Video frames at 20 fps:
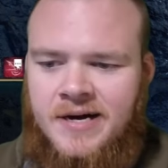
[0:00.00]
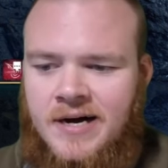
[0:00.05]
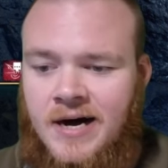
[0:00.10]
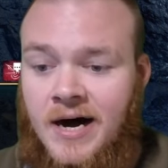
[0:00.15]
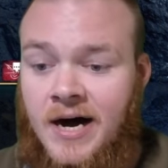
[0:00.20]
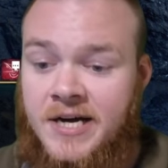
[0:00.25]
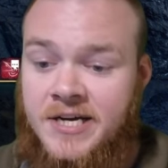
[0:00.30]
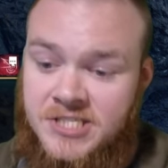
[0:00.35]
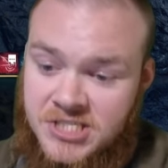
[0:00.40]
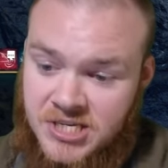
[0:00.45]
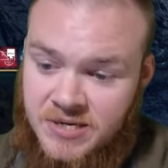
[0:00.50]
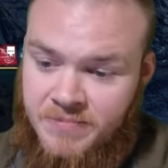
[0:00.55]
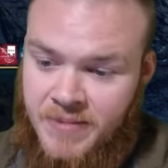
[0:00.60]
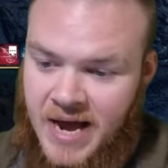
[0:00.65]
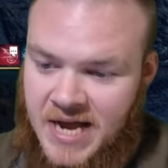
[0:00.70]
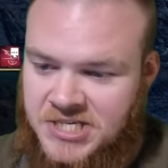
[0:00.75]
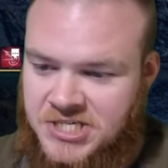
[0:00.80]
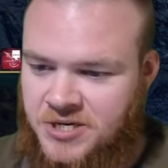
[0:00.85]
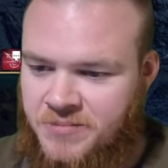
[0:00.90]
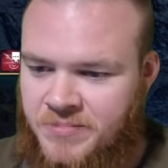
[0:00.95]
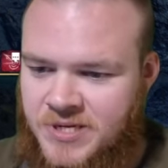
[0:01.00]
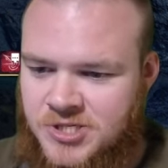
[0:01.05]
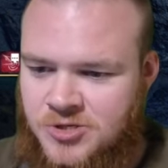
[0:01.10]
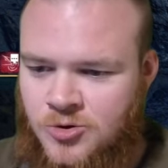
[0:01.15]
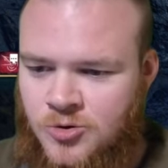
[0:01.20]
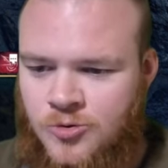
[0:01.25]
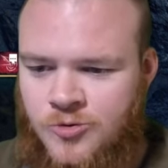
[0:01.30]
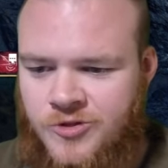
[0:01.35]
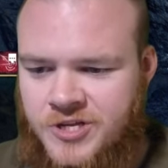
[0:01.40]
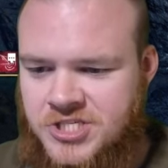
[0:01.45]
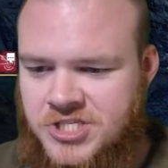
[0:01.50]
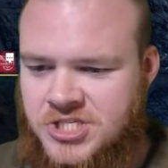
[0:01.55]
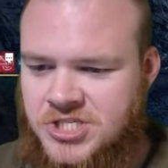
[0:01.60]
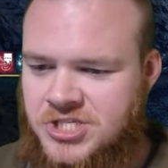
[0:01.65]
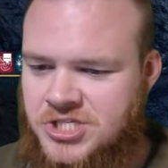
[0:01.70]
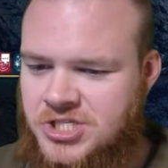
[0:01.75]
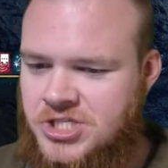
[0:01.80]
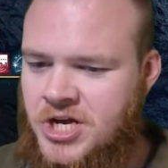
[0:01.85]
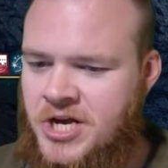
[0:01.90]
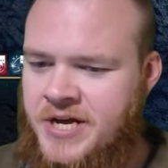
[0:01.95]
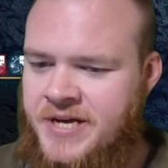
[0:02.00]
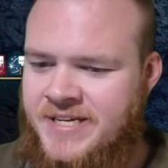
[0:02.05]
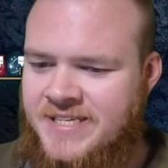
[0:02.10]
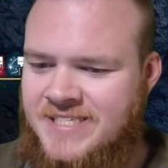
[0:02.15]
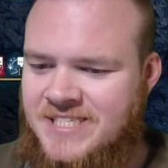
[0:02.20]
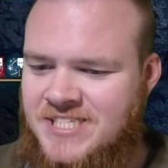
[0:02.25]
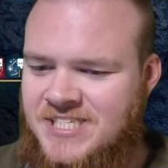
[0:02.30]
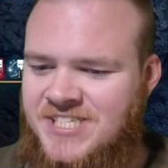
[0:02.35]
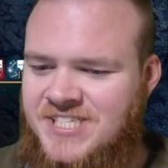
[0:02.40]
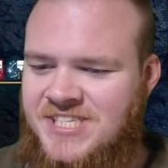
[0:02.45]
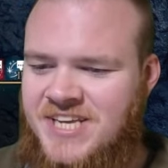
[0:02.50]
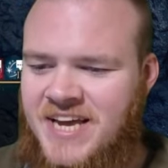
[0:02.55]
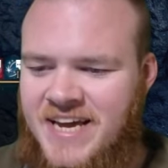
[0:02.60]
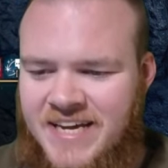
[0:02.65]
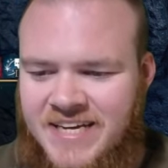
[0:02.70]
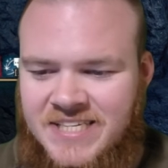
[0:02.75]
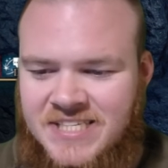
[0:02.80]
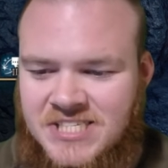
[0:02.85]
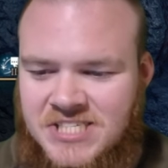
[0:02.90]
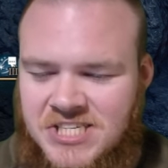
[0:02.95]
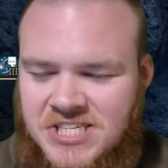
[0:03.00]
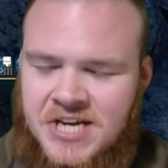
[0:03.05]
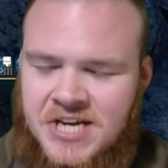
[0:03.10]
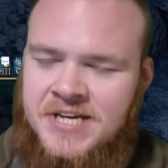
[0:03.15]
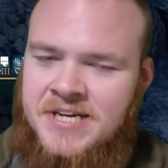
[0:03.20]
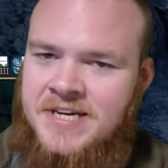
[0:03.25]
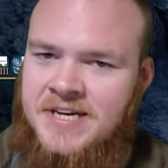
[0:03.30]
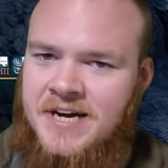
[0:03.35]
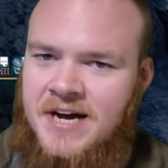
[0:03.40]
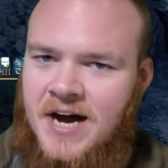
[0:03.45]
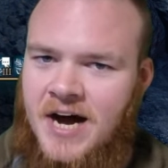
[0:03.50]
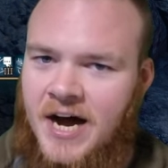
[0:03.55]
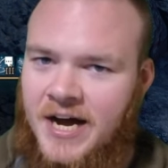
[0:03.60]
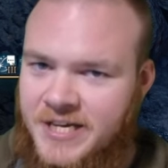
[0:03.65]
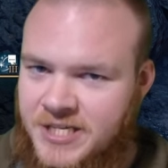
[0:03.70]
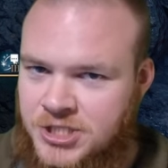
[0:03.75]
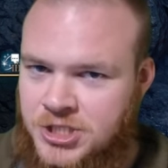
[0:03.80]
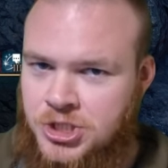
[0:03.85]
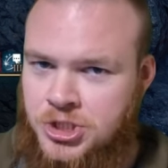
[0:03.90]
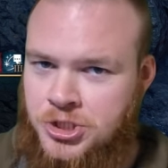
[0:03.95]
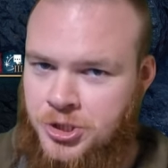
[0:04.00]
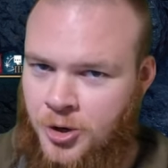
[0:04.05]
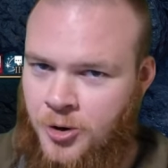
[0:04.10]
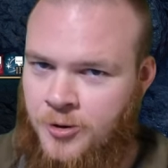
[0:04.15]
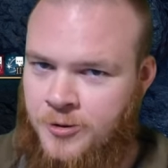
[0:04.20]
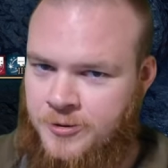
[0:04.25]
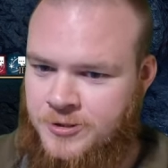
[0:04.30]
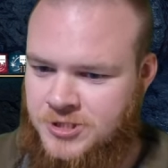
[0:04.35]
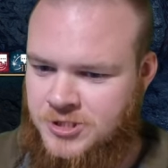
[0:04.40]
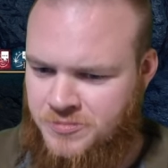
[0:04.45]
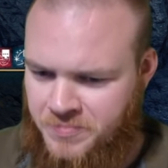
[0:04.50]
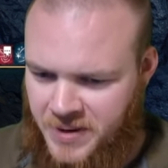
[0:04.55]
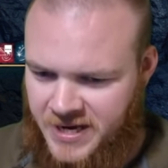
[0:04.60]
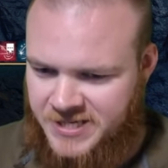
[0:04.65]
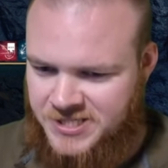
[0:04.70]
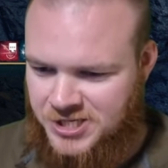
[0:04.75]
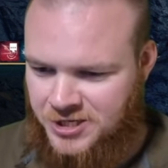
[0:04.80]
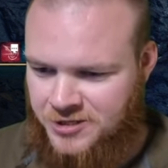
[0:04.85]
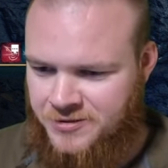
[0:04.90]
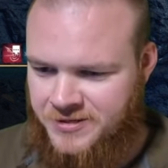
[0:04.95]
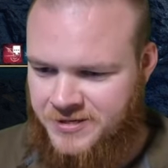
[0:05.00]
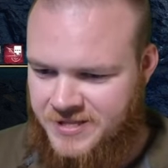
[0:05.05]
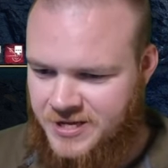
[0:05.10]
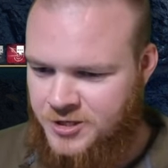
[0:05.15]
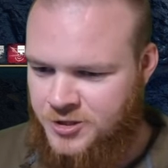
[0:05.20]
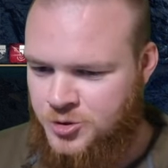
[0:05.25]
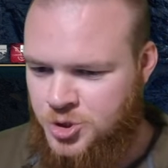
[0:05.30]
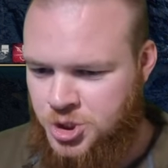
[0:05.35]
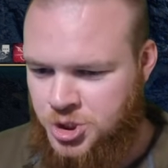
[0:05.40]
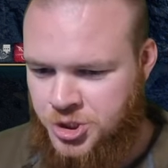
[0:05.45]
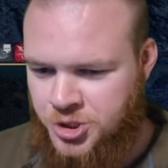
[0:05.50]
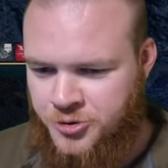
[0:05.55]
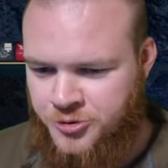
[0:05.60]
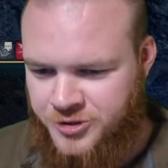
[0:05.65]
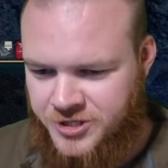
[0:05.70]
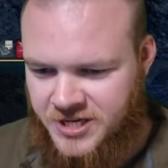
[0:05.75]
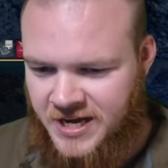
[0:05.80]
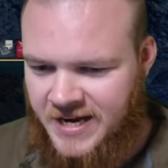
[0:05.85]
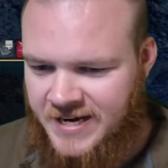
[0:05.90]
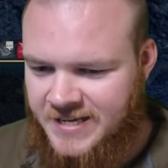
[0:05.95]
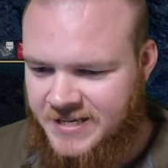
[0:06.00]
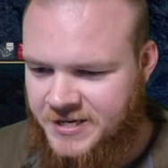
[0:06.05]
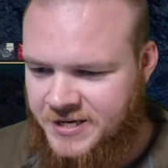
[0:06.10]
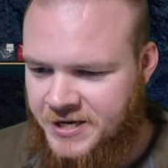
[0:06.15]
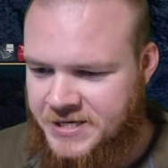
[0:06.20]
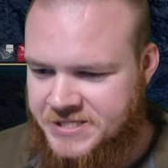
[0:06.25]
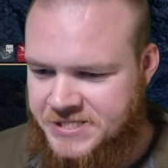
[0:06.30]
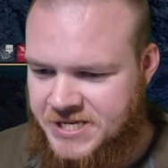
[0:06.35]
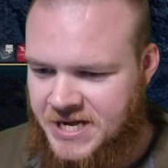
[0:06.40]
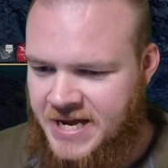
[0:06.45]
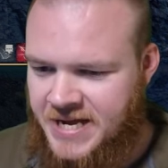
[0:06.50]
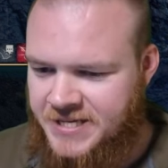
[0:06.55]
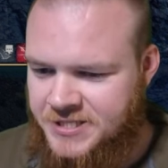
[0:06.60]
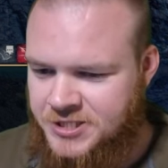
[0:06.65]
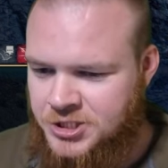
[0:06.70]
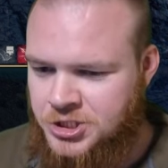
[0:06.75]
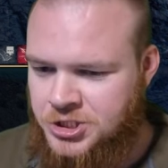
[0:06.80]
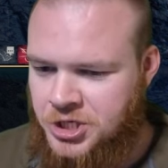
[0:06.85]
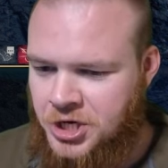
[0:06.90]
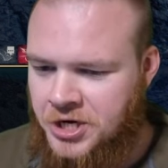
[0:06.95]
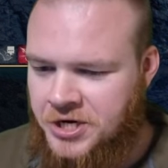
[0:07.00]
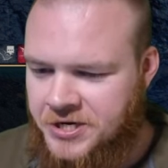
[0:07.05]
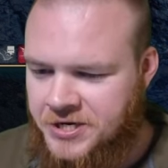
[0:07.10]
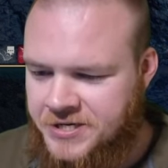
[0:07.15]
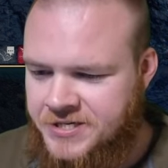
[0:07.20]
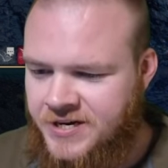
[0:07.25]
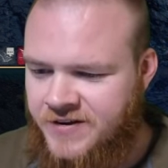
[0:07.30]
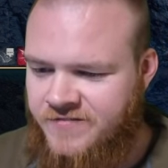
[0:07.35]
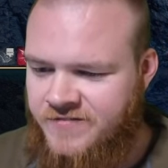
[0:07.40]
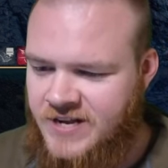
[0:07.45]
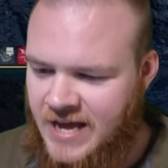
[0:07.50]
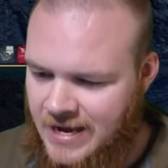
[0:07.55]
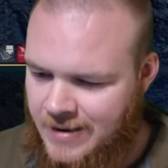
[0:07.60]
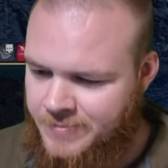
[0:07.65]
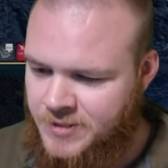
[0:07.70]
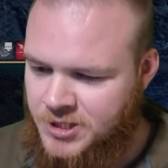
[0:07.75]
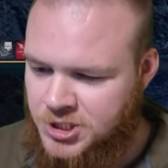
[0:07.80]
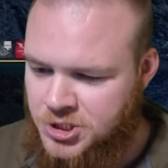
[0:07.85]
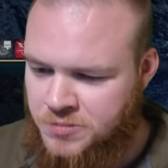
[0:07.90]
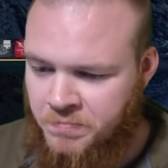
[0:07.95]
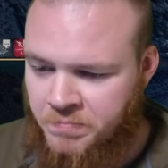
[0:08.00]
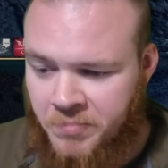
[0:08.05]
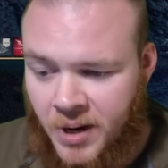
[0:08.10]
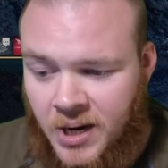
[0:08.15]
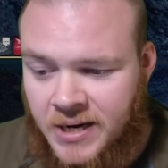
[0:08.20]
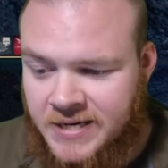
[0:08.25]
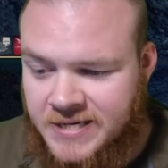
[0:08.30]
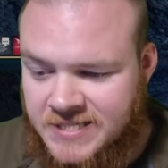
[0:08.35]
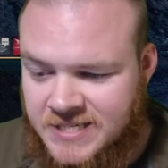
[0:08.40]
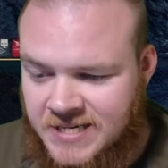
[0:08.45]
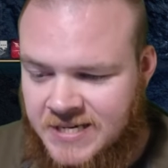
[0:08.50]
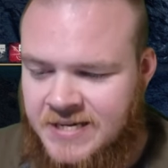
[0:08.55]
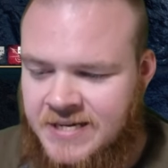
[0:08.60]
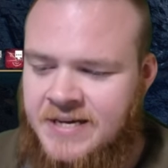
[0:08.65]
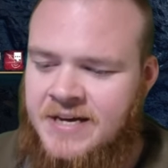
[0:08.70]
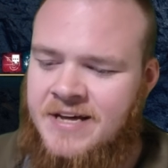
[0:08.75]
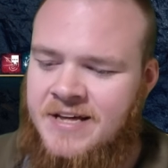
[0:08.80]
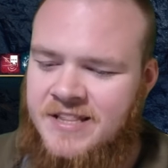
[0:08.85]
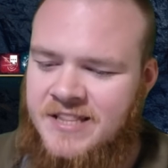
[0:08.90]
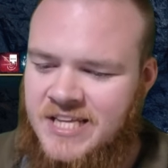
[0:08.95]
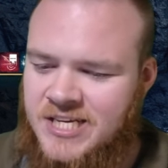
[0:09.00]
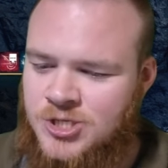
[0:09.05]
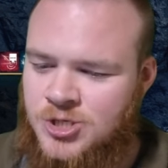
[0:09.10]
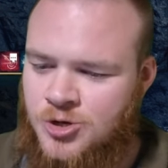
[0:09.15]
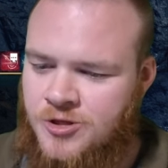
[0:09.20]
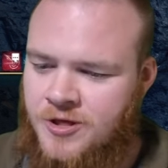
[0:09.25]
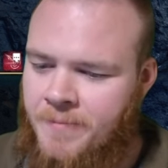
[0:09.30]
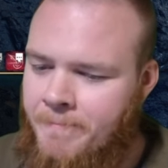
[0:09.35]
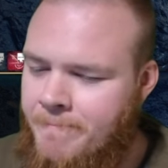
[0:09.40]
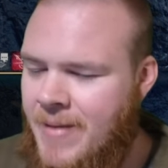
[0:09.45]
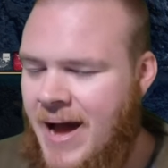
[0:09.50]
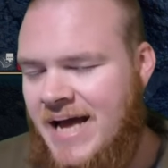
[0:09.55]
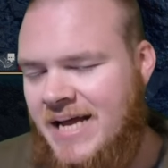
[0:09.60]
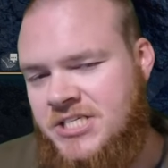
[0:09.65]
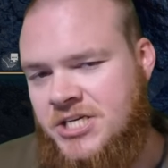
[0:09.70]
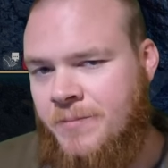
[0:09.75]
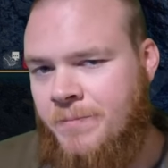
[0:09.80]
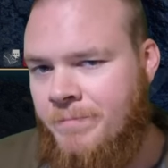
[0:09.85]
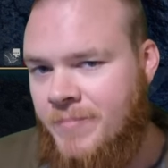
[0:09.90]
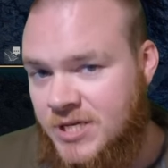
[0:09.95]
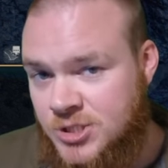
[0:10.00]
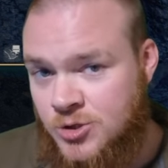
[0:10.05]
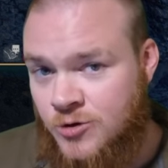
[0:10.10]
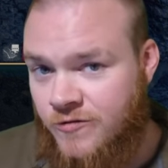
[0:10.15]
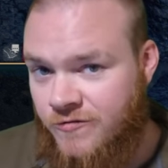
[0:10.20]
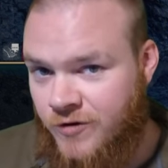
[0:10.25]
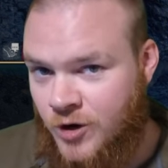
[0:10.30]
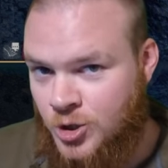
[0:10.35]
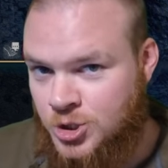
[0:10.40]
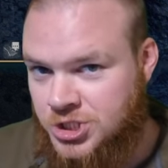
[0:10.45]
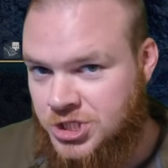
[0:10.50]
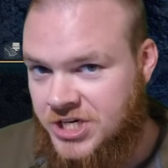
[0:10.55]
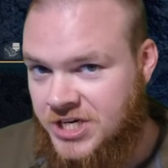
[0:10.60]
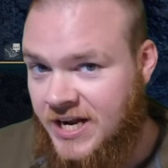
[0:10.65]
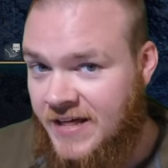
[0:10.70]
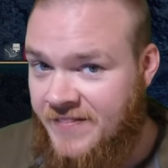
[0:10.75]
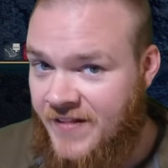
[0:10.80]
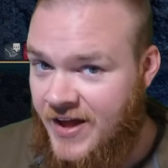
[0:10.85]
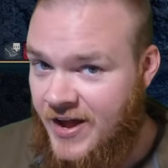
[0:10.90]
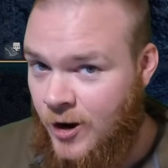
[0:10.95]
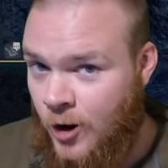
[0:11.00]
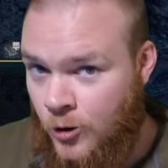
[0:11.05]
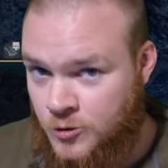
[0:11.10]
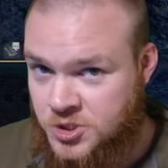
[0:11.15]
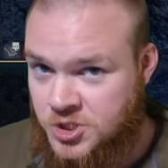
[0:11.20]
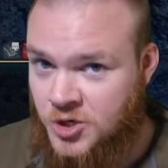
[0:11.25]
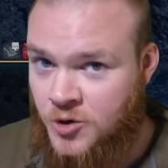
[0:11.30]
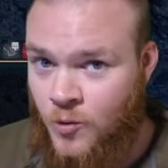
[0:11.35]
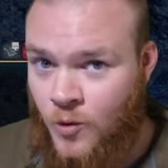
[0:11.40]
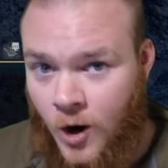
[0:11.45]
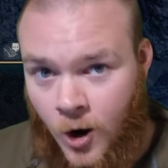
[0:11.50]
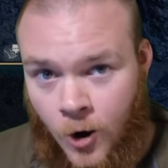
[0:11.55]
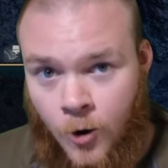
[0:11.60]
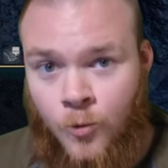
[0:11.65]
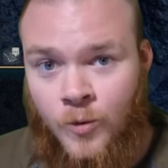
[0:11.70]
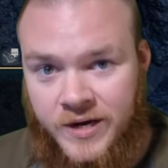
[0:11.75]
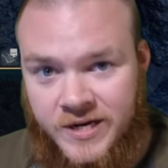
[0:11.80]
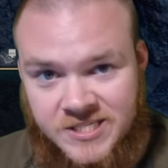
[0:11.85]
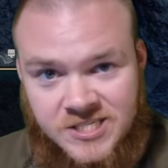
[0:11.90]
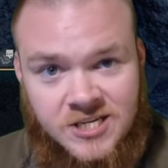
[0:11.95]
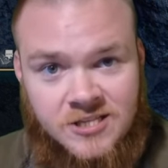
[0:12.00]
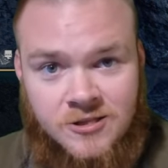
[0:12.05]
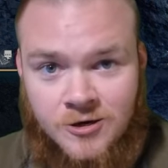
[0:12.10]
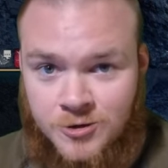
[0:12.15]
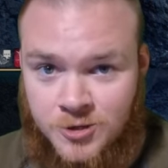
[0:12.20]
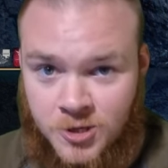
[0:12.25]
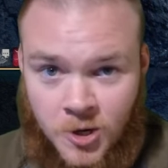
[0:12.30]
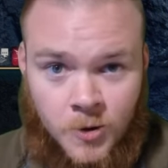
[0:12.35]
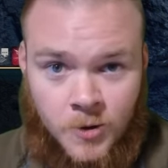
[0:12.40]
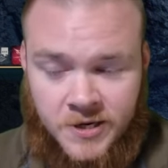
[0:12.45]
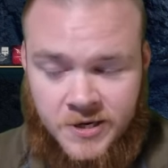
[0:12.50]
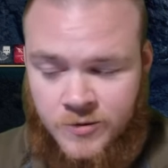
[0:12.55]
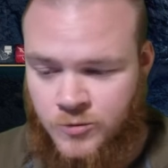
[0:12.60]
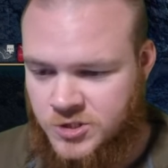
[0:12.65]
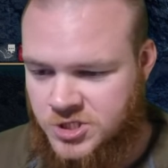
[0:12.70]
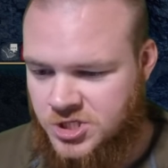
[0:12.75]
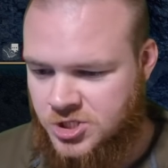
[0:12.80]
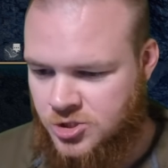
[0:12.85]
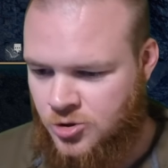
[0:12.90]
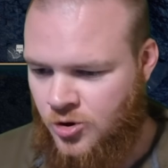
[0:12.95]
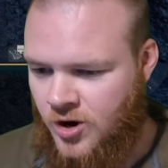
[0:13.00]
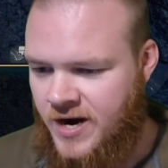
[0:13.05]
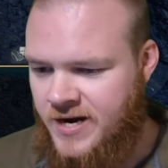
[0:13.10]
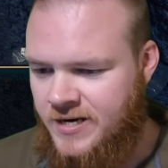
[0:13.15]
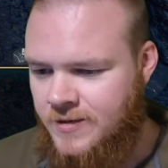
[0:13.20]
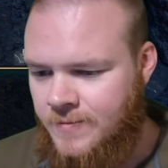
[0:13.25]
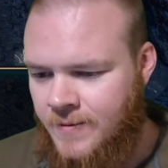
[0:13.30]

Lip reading: Icy Magic Missile, this is 6 ice shards basically that you shoot, and it does a ton of damage, but these are the magic missile version, and they also always hit their target, which is great.